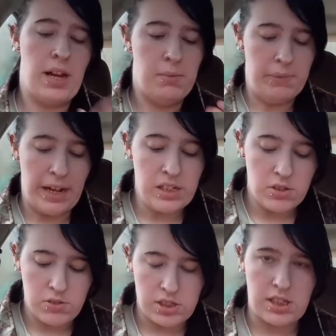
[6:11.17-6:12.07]
I might
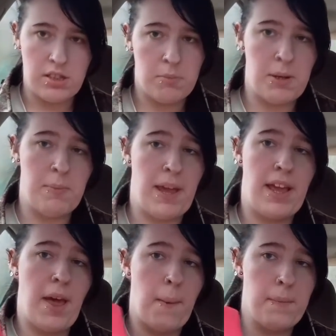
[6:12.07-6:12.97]
do just a little bit of
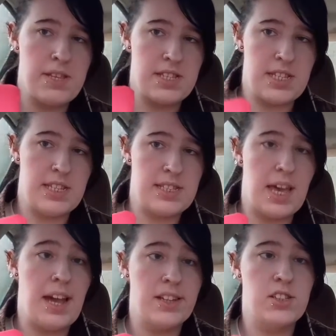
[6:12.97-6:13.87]
makeup since
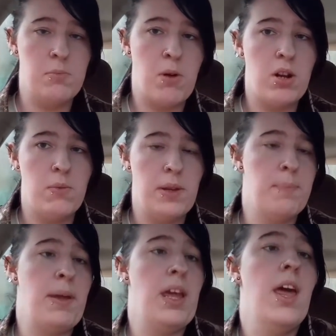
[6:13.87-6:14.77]
I actually brought it
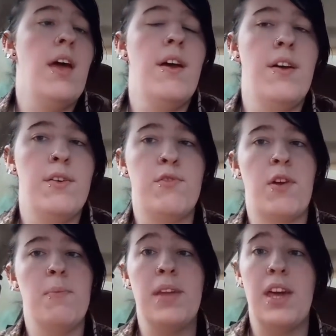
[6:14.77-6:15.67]
with me
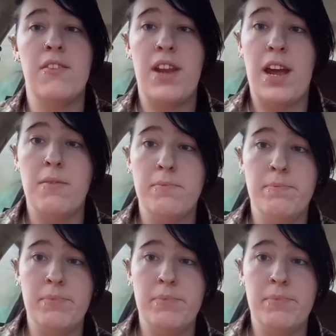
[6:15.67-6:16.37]
from the other night.